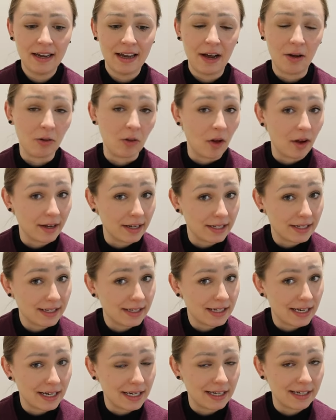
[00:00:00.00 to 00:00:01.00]
how long
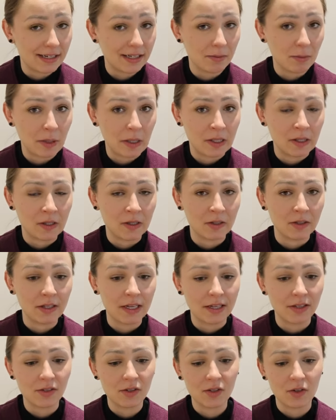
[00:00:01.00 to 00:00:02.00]
it's taking to build, and